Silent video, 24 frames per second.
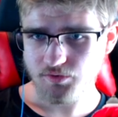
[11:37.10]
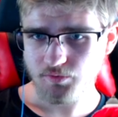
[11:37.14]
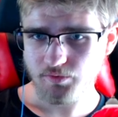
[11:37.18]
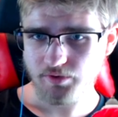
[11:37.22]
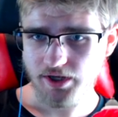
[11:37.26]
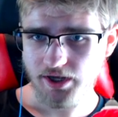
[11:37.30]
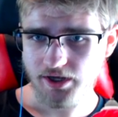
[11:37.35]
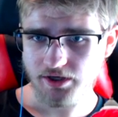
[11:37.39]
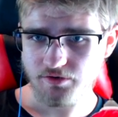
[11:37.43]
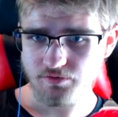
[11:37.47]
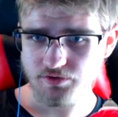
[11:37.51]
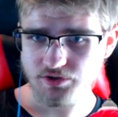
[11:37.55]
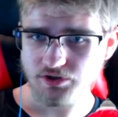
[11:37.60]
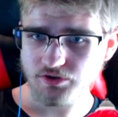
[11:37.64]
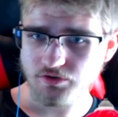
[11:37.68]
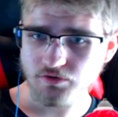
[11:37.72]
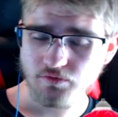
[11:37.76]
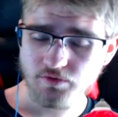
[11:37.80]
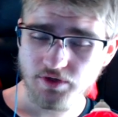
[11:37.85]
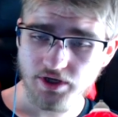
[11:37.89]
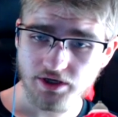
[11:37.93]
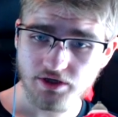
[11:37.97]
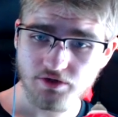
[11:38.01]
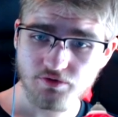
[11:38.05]
can't use you,
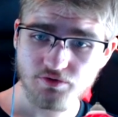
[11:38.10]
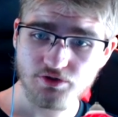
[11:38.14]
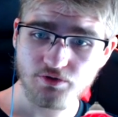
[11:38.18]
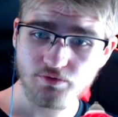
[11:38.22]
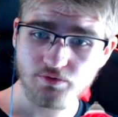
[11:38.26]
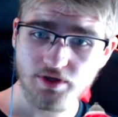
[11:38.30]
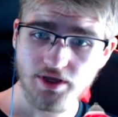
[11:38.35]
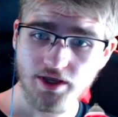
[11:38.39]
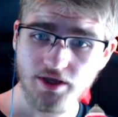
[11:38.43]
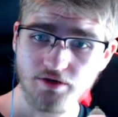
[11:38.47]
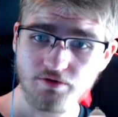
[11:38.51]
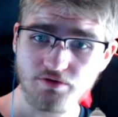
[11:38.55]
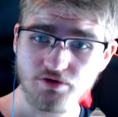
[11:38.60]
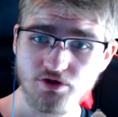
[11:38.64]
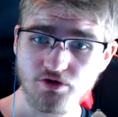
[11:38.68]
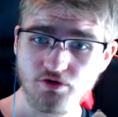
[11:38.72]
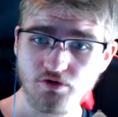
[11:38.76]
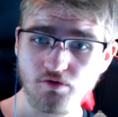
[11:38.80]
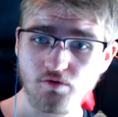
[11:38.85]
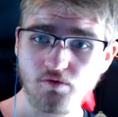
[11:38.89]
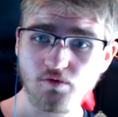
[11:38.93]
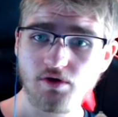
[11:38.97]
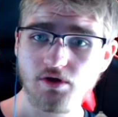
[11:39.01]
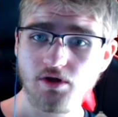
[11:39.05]
can't use you, can't use
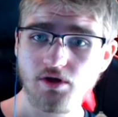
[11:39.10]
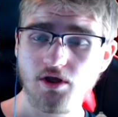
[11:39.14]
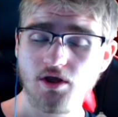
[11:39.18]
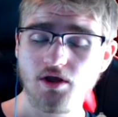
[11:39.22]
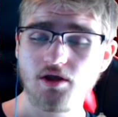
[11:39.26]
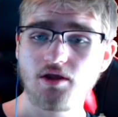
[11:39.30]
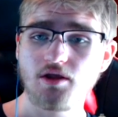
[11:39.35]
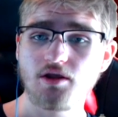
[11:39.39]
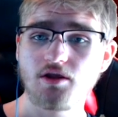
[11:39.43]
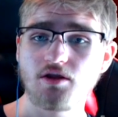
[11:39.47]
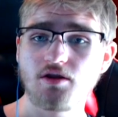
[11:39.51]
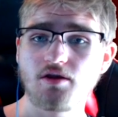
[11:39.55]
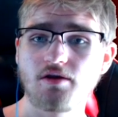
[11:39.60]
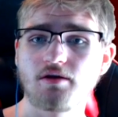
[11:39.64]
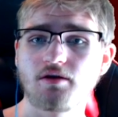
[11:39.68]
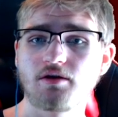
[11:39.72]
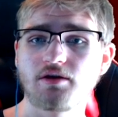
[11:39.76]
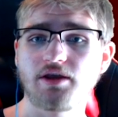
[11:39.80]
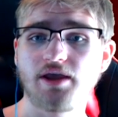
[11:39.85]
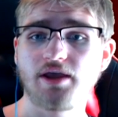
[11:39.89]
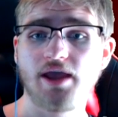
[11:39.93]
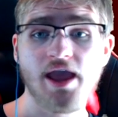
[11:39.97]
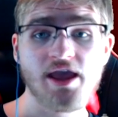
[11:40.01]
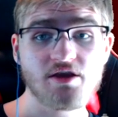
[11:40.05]
you.
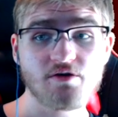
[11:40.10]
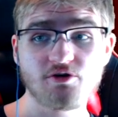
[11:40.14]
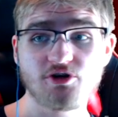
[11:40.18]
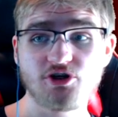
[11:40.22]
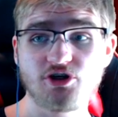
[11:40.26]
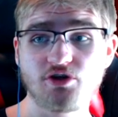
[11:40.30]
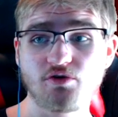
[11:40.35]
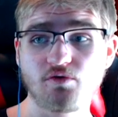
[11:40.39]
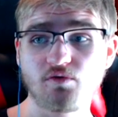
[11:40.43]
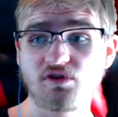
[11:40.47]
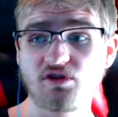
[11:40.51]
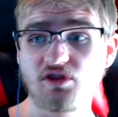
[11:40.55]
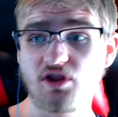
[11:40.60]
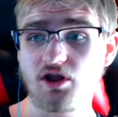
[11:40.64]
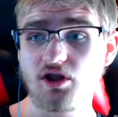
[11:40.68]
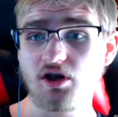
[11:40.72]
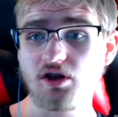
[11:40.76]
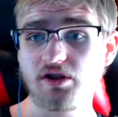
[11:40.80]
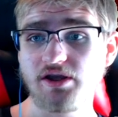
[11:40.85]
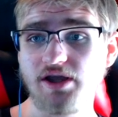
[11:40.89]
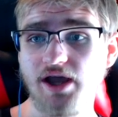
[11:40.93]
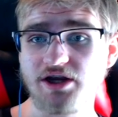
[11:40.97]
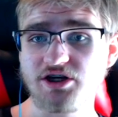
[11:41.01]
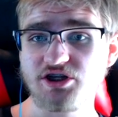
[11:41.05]
Can't use you.
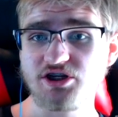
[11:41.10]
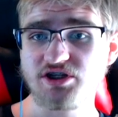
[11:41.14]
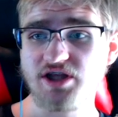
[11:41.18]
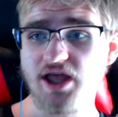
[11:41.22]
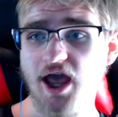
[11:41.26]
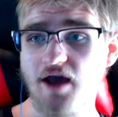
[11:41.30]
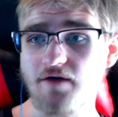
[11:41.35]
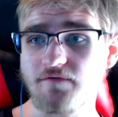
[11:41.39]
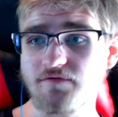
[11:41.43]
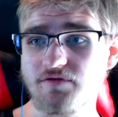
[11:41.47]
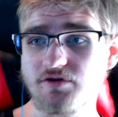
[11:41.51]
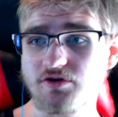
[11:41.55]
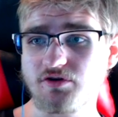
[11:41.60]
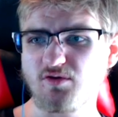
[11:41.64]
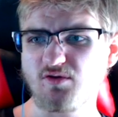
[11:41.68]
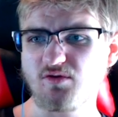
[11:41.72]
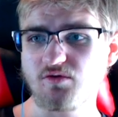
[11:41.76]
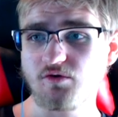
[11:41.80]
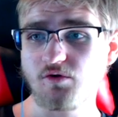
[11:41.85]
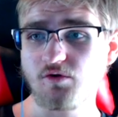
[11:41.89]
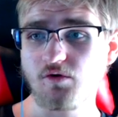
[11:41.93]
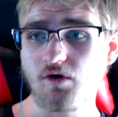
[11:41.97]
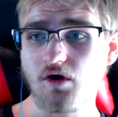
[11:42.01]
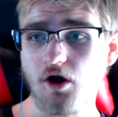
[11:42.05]
Literally, I just have
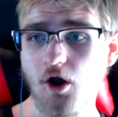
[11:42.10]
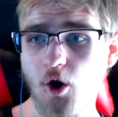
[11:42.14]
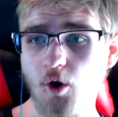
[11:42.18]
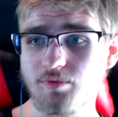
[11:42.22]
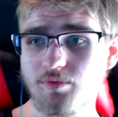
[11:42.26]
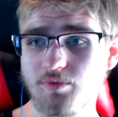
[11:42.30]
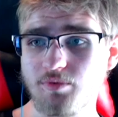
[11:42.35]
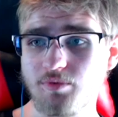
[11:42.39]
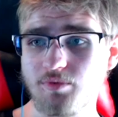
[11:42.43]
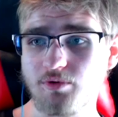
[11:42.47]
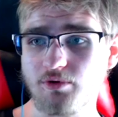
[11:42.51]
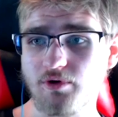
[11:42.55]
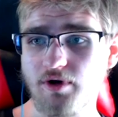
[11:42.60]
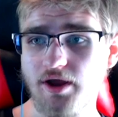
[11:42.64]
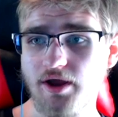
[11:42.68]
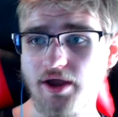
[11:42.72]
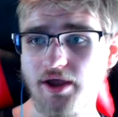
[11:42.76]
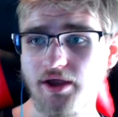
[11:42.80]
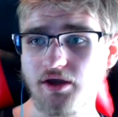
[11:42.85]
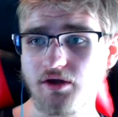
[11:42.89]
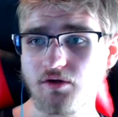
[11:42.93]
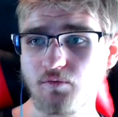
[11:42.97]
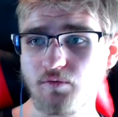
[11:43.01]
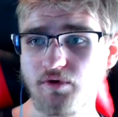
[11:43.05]
to hope and
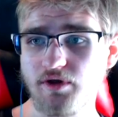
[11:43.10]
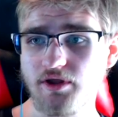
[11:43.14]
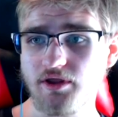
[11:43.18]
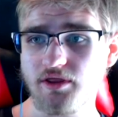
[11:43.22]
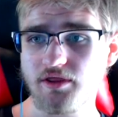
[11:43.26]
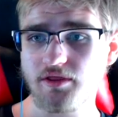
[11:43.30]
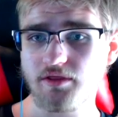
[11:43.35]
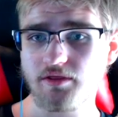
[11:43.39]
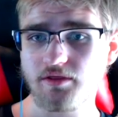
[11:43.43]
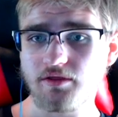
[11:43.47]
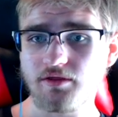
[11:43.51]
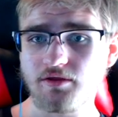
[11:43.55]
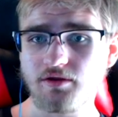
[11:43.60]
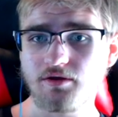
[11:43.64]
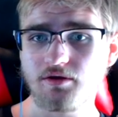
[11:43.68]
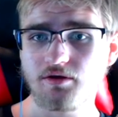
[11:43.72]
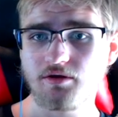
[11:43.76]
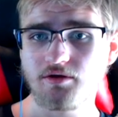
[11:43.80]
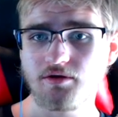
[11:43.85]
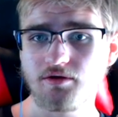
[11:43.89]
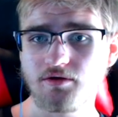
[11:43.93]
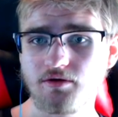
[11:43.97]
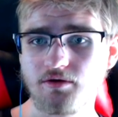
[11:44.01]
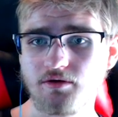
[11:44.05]
pray with
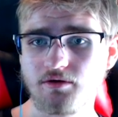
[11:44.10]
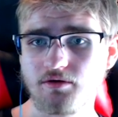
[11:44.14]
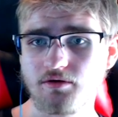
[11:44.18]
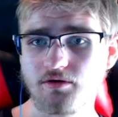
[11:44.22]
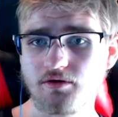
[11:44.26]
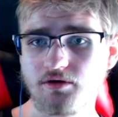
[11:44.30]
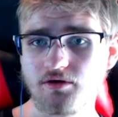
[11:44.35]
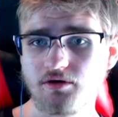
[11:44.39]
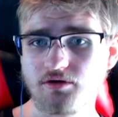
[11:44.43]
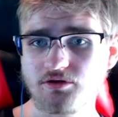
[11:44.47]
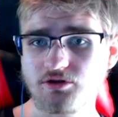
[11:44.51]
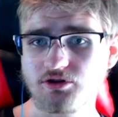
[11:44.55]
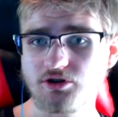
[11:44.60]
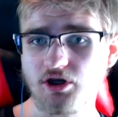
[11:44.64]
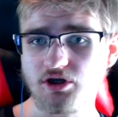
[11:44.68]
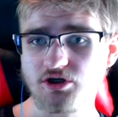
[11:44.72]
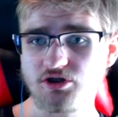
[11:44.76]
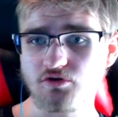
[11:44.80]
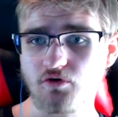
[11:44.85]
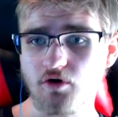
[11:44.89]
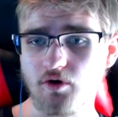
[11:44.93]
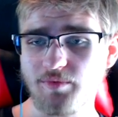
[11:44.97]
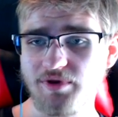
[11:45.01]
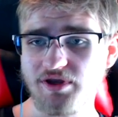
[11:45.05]

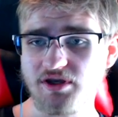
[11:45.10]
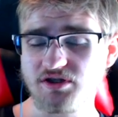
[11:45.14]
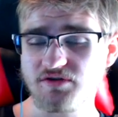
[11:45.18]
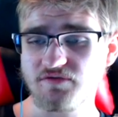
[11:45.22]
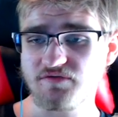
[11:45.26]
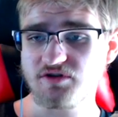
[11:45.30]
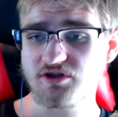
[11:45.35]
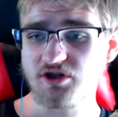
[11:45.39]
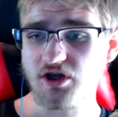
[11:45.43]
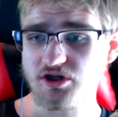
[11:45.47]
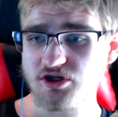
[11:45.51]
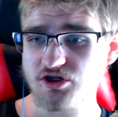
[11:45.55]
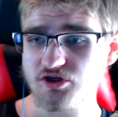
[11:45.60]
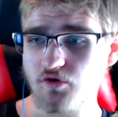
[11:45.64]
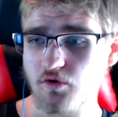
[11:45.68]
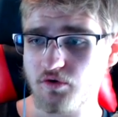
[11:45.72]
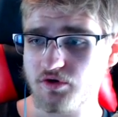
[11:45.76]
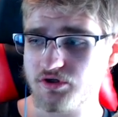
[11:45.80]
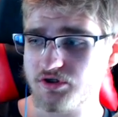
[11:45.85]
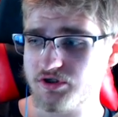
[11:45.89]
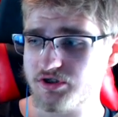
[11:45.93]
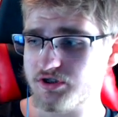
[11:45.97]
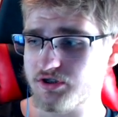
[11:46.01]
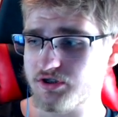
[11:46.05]
Dusknoir, because if Dusknoir